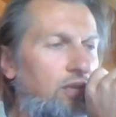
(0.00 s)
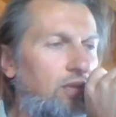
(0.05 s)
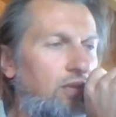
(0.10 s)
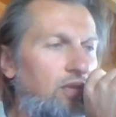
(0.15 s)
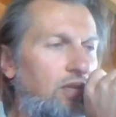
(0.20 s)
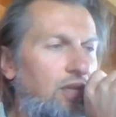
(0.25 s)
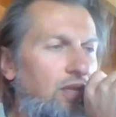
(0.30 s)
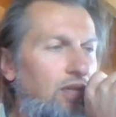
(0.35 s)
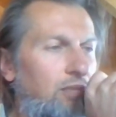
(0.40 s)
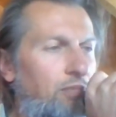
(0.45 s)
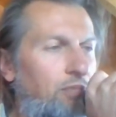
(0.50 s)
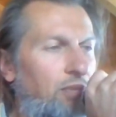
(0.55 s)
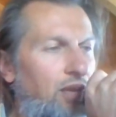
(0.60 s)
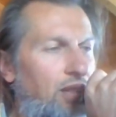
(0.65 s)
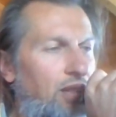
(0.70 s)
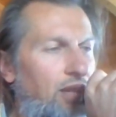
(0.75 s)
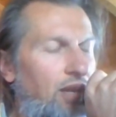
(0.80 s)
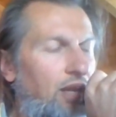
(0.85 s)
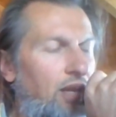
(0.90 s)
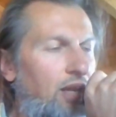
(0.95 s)
just
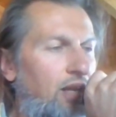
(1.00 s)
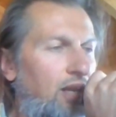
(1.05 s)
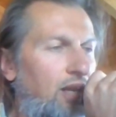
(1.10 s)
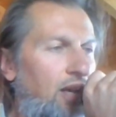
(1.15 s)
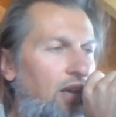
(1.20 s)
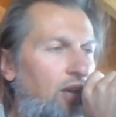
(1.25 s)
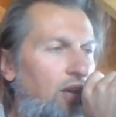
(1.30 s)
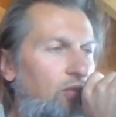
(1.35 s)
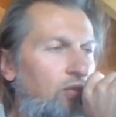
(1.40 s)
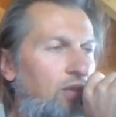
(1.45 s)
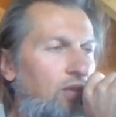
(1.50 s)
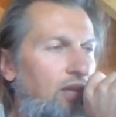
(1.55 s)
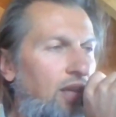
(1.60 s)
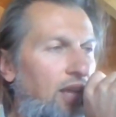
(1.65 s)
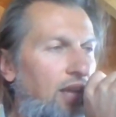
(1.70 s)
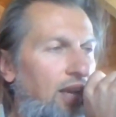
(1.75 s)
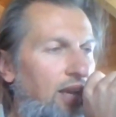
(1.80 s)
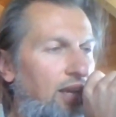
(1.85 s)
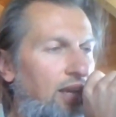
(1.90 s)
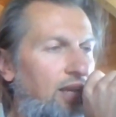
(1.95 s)
breathing in and out,
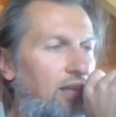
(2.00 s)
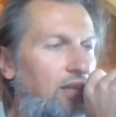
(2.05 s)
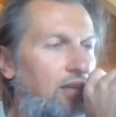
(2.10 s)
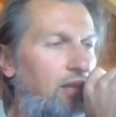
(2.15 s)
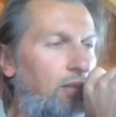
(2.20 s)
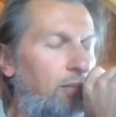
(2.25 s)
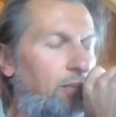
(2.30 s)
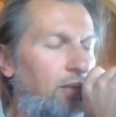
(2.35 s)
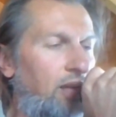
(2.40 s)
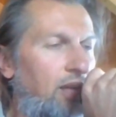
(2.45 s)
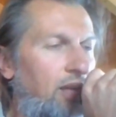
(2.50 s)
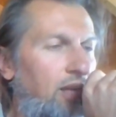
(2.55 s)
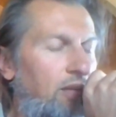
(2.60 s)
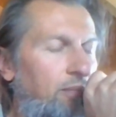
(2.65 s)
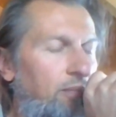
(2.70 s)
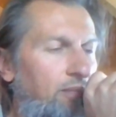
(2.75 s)
inhaling deeply,